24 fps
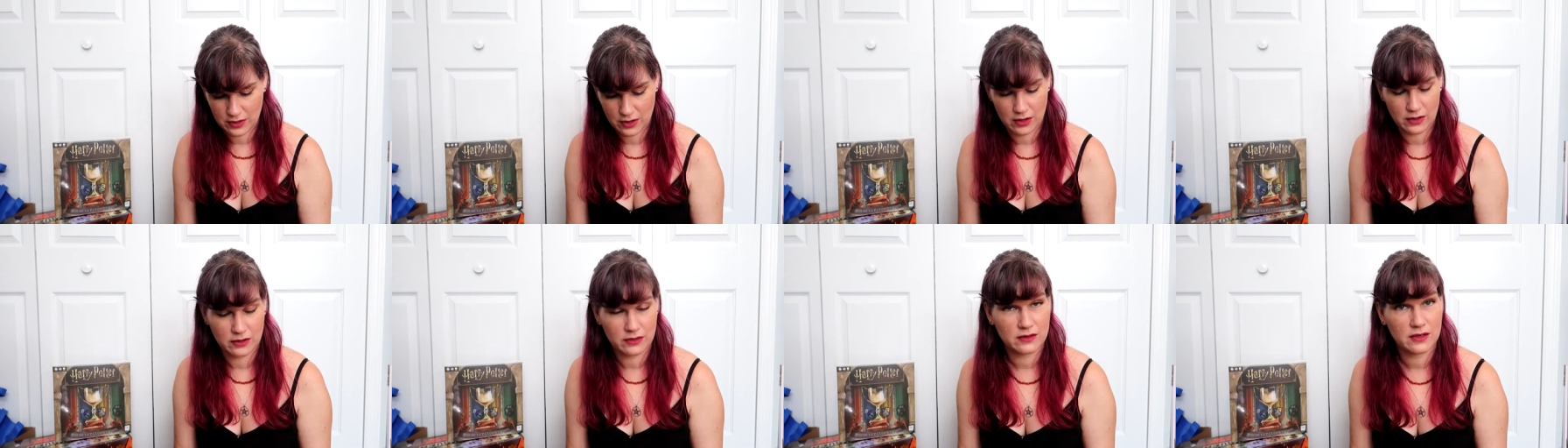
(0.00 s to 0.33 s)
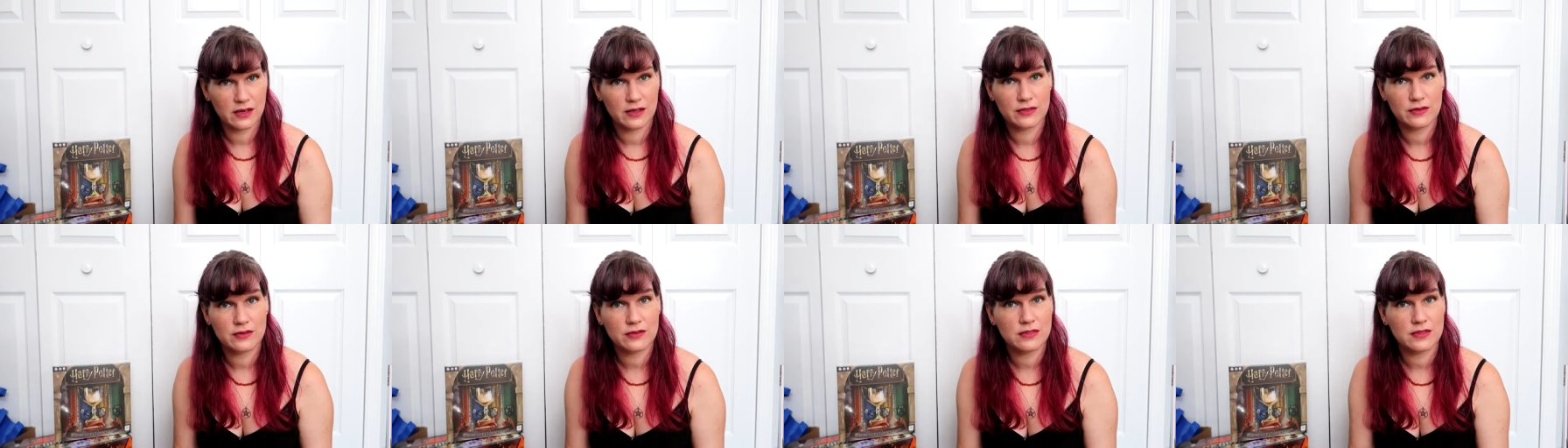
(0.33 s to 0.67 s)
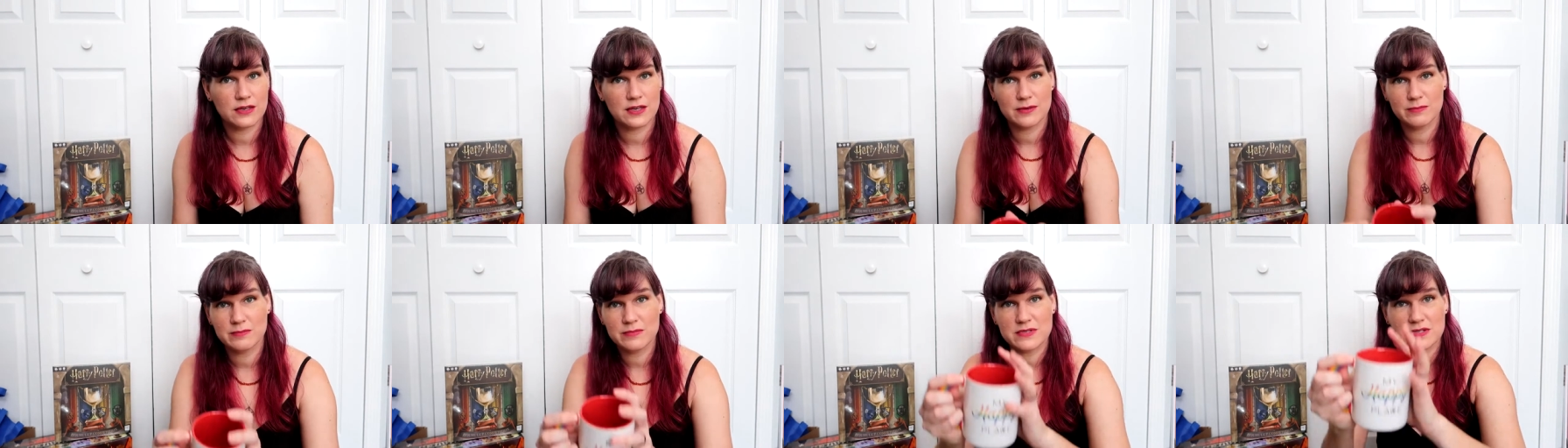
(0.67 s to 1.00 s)
all the other
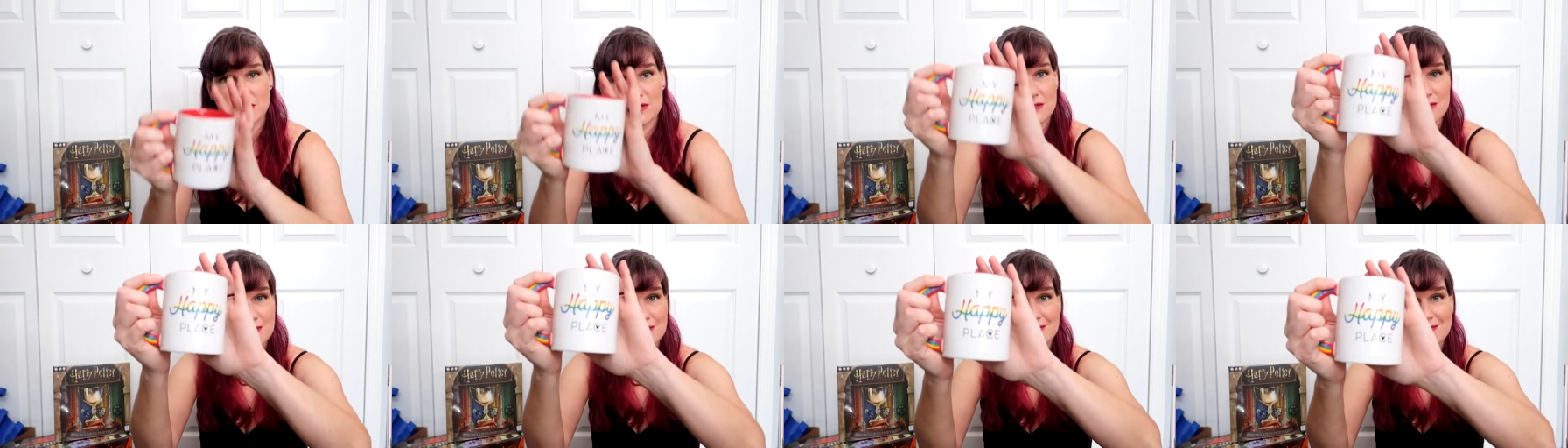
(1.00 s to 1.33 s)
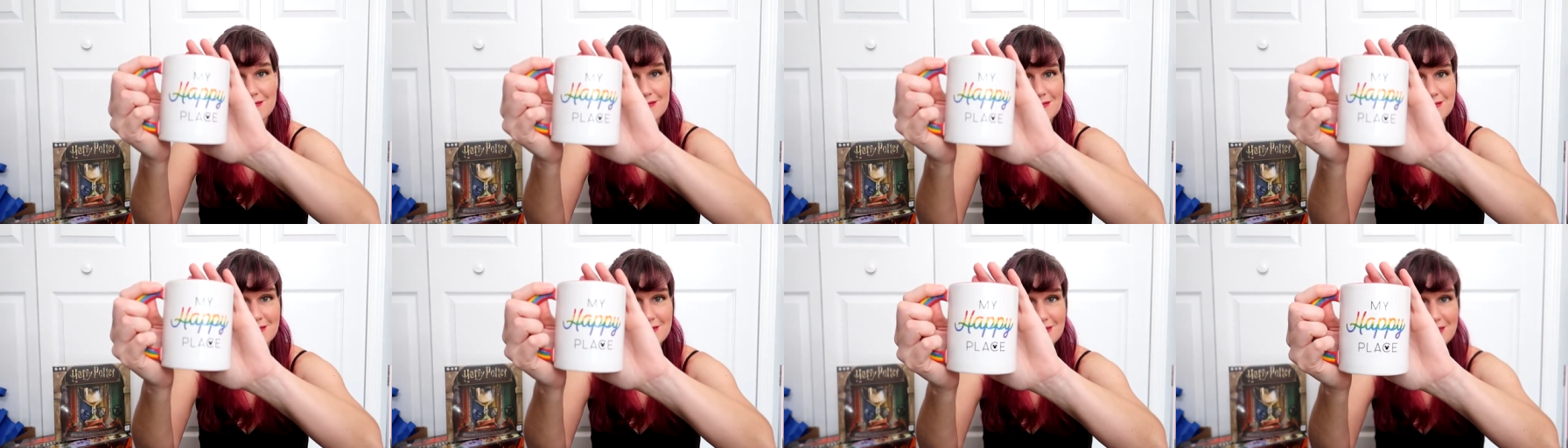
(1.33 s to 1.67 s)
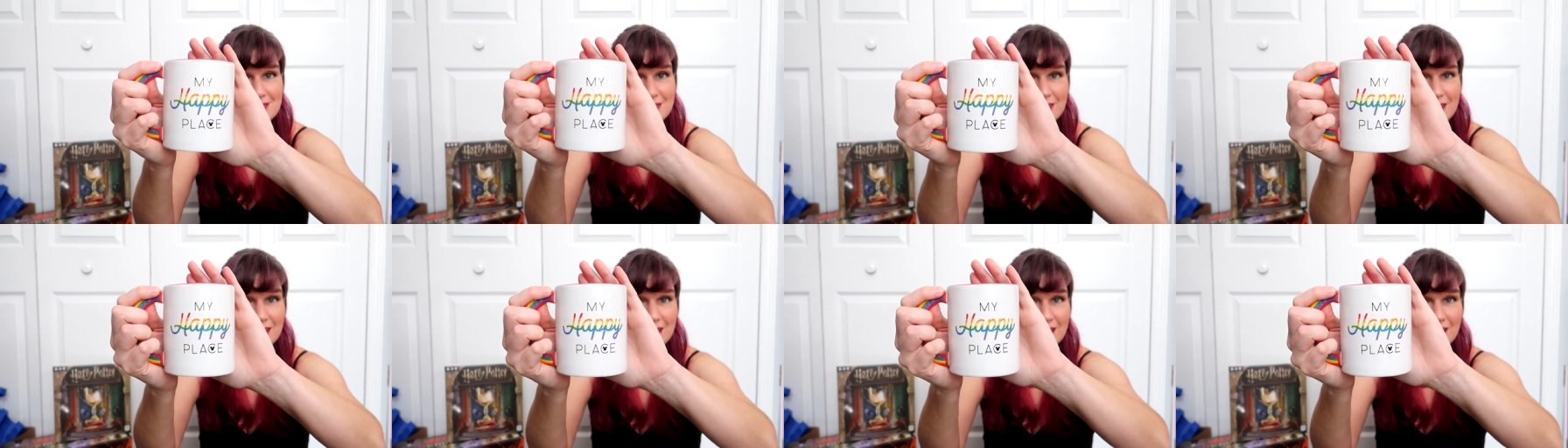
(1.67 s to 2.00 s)
themes,
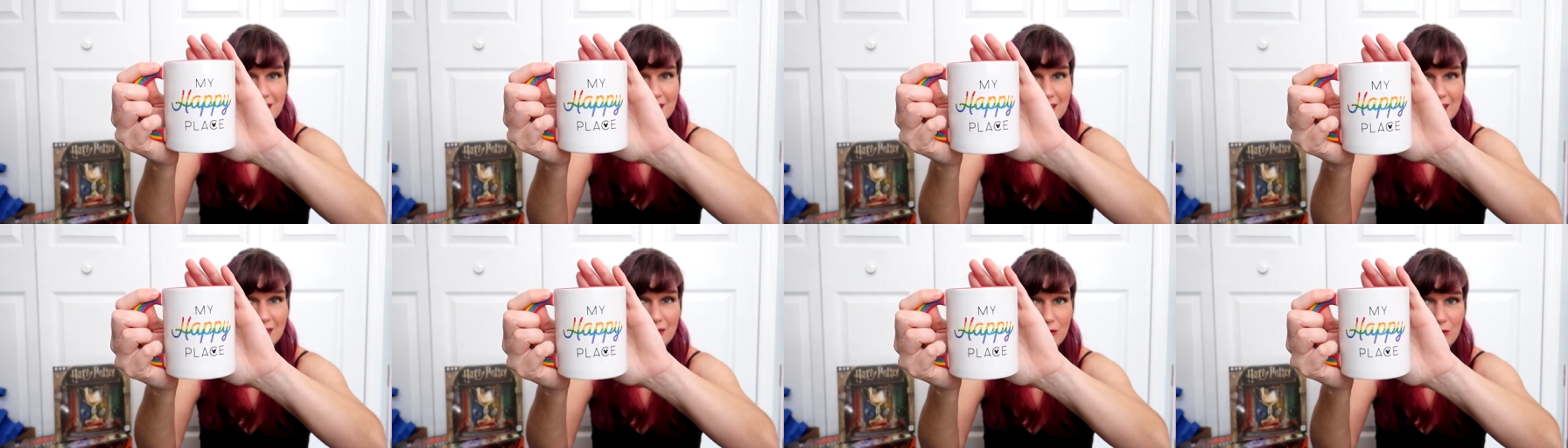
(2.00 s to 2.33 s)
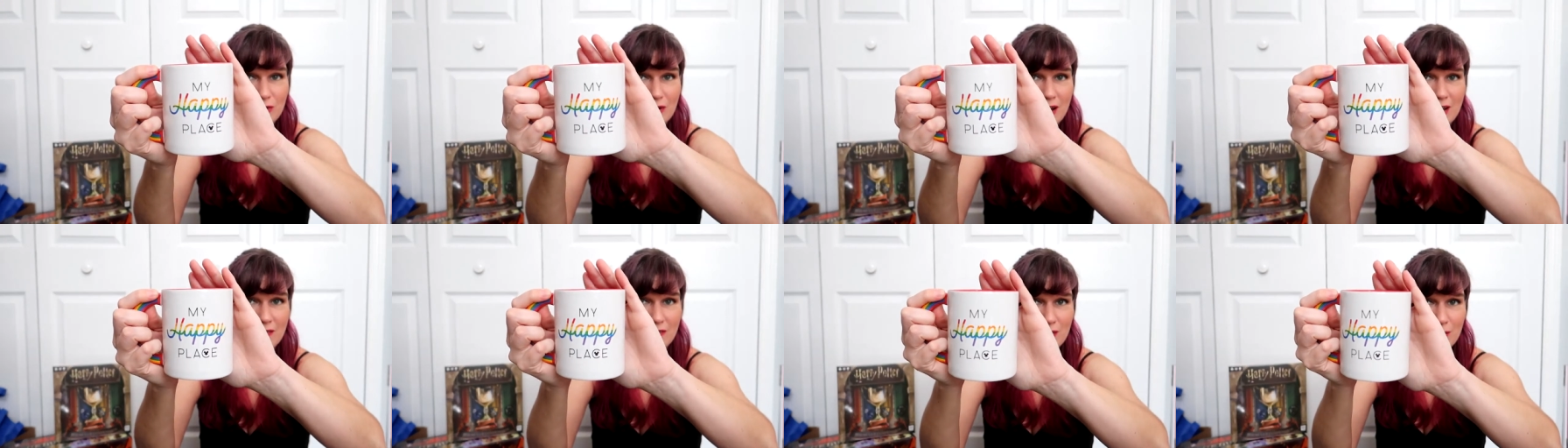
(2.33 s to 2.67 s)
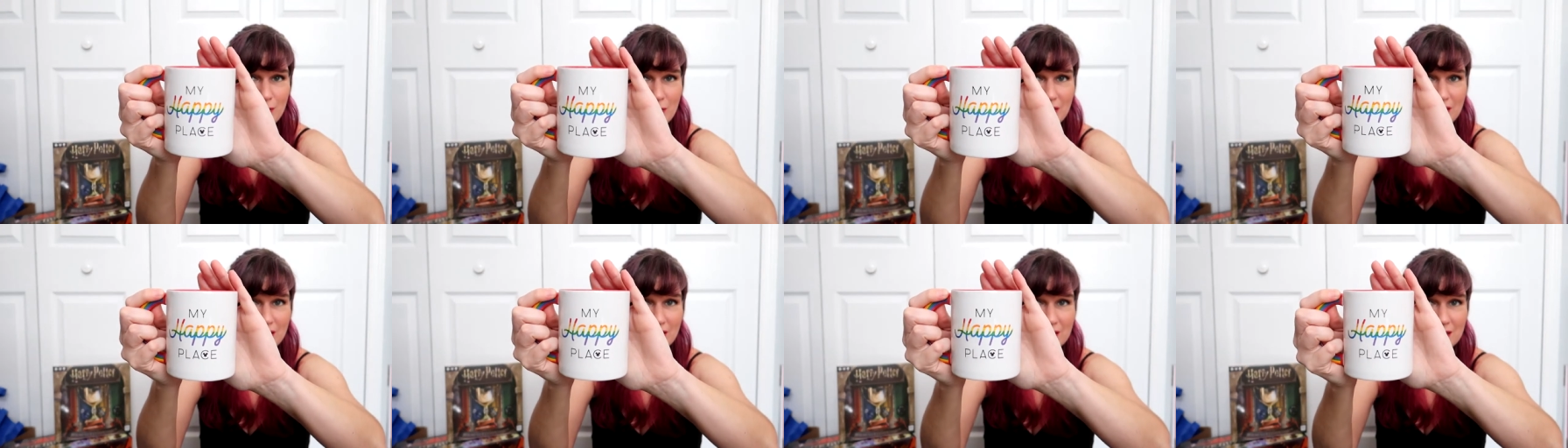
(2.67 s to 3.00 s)
a new coffee
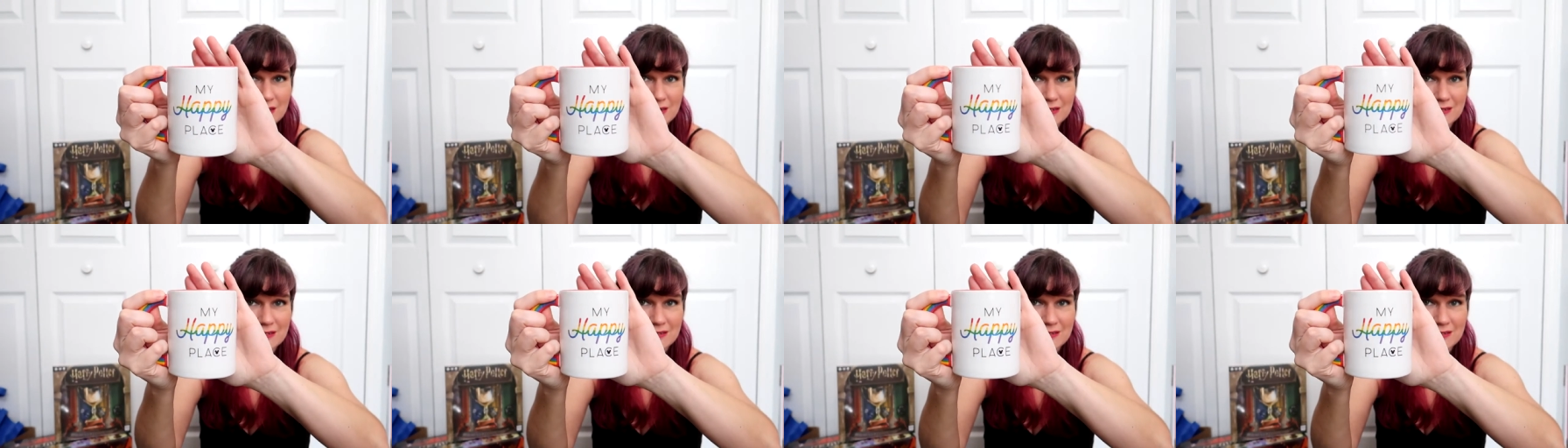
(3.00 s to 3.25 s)
mug.